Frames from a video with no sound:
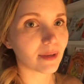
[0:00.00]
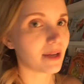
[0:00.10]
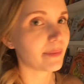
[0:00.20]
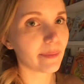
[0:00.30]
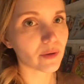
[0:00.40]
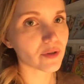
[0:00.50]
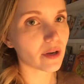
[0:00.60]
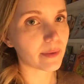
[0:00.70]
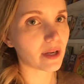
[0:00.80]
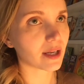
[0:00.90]
right? People show
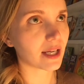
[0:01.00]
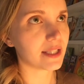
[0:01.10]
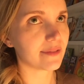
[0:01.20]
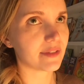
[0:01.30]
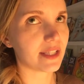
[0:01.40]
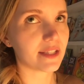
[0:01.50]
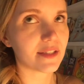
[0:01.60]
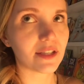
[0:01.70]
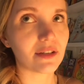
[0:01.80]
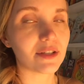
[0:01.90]
up in all kinds of
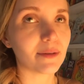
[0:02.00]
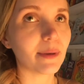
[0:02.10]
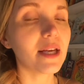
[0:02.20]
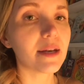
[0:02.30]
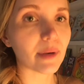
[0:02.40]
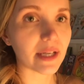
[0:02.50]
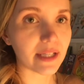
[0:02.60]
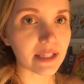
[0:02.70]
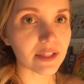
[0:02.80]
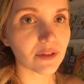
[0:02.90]
states to YouTube. But
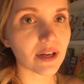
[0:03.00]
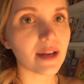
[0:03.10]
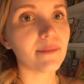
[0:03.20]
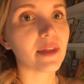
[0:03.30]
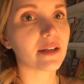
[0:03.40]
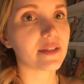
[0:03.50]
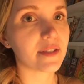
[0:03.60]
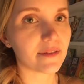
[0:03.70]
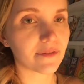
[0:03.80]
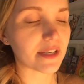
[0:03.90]
on Instagram, there is a
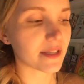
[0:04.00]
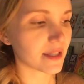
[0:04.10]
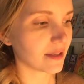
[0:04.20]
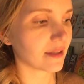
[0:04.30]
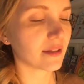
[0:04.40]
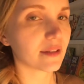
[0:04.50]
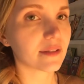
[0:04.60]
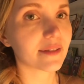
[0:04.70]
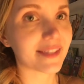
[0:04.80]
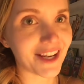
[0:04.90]
different
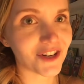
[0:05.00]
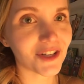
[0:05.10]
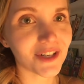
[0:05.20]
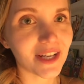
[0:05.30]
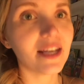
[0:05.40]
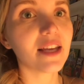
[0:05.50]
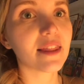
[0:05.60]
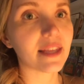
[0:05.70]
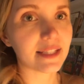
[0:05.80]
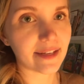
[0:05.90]
standard.
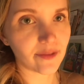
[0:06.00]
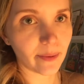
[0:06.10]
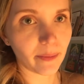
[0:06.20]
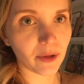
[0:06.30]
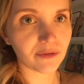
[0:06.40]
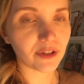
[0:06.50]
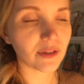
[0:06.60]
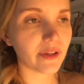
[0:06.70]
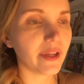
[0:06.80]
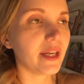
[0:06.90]
Things have to be beautiful.
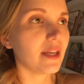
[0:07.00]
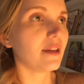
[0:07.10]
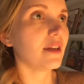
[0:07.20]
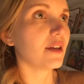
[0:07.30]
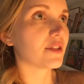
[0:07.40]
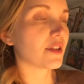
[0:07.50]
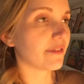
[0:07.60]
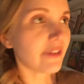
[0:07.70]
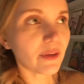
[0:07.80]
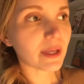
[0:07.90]
So the
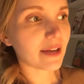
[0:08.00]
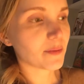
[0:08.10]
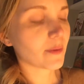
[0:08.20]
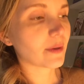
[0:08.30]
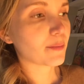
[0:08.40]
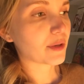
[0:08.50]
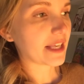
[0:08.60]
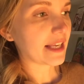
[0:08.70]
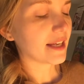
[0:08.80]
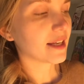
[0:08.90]
feed would have to be really
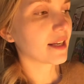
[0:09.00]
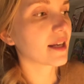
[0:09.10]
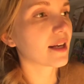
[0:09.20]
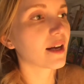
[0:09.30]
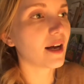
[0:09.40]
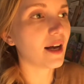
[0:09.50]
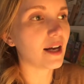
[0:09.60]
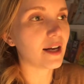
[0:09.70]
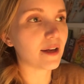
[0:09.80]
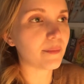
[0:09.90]
pretty.
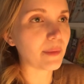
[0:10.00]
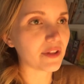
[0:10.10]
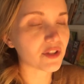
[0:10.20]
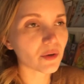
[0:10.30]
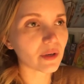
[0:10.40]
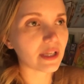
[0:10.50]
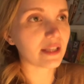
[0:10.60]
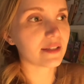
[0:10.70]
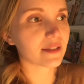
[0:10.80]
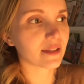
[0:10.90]
And the
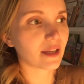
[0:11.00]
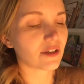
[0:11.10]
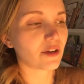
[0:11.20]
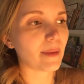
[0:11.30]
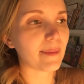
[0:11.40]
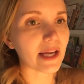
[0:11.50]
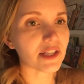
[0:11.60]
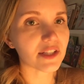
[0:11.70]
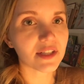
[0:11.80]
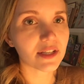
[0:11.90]
stories, I don't know, maybe I
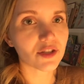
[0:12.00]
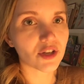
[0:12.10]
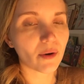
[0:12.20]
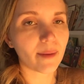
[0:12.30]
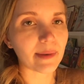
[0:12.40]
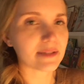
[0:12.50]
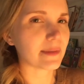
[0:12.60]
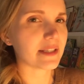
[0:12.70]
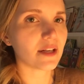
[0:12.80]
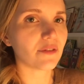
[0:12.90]
just need to show up as
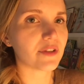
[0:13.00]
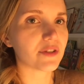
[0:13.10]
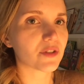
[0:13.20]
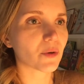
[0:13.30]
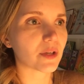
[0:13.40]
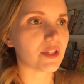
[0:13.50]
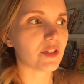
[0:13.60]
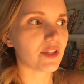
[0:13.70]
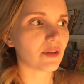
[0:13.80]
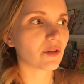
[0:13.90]
myself in stories
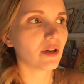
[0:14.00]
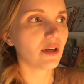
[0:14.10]
too.